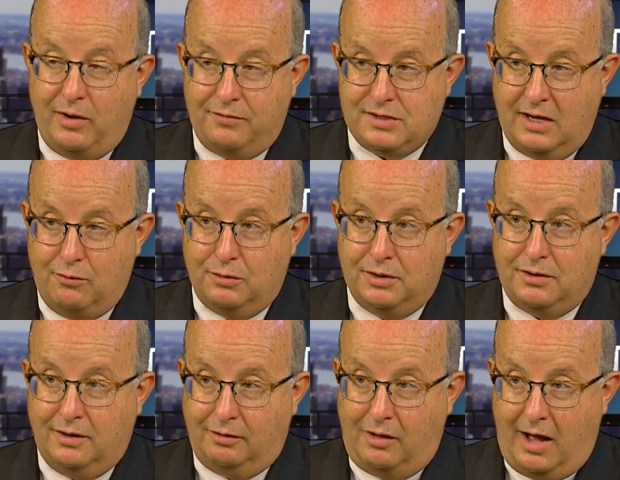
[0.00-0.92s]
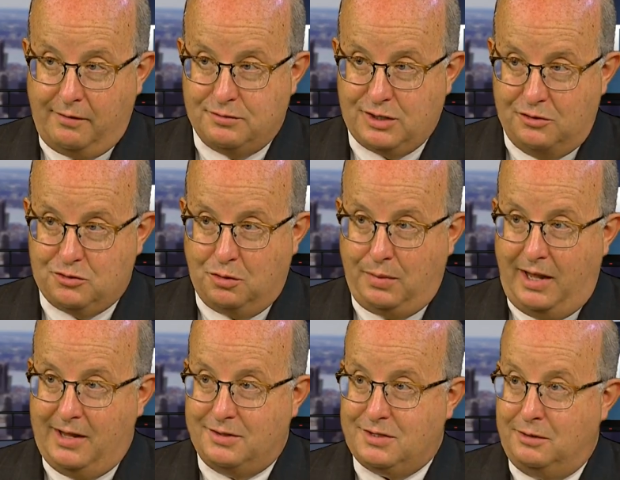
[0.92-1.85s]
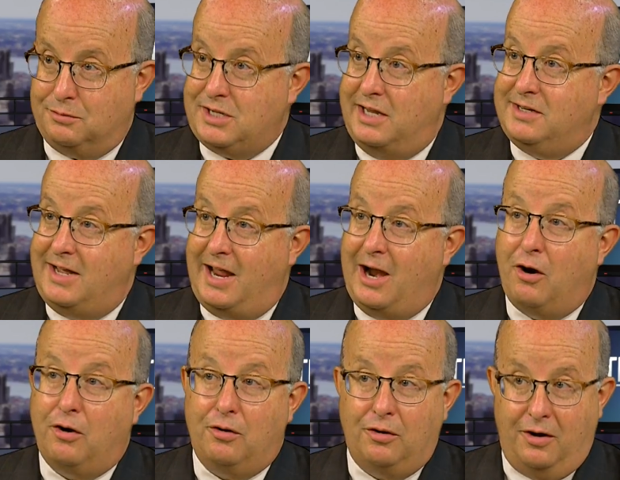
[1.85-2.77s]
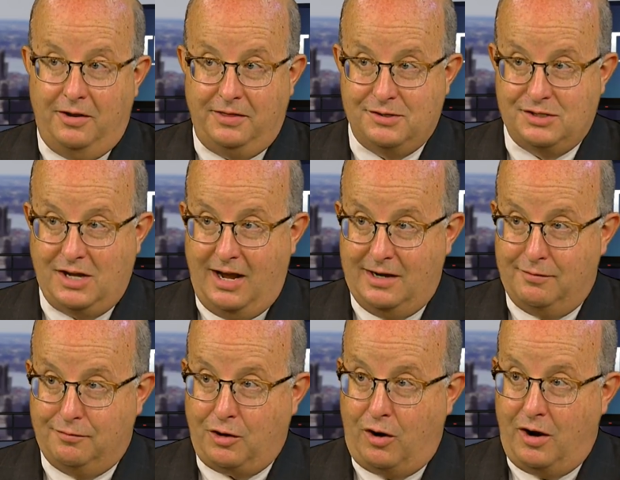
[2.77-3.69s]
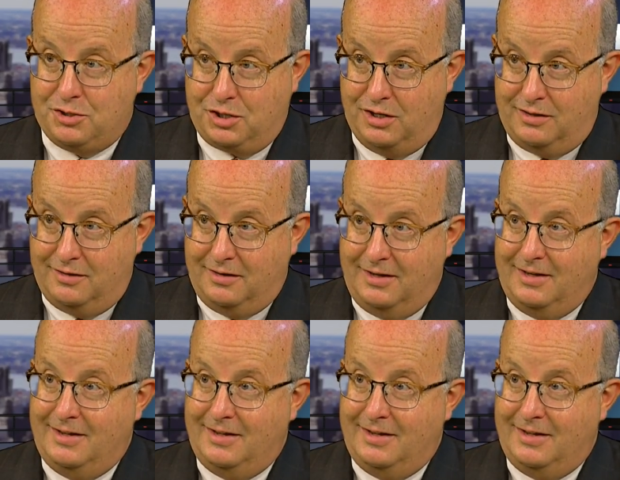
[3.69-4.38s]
we've seen with a lot of central banks, they'll tend to err on the side of caution,